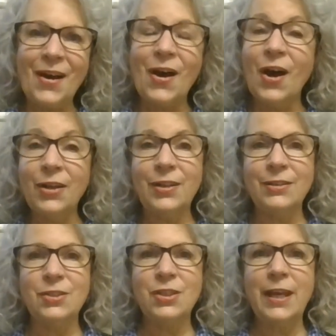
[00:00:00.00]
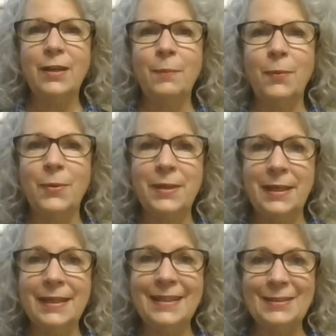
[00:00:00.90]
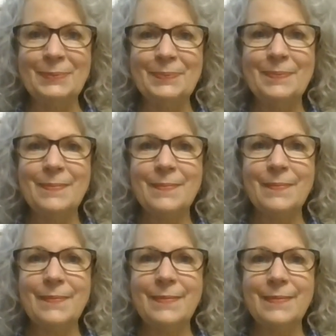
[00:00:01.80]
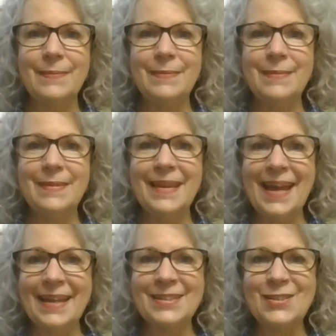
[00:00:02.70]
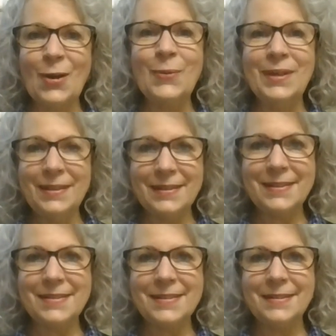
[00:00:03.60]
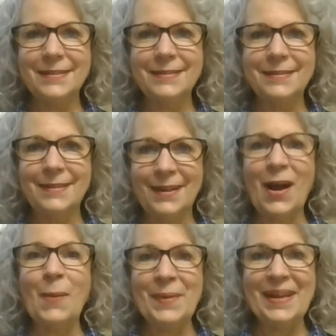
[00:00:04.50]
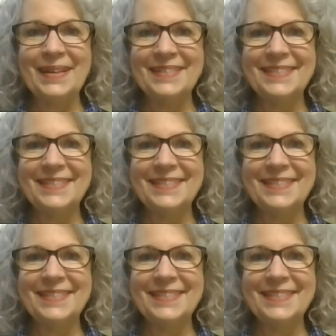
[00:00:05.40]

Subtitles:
an unshakable kingdom. And so it is. Amen.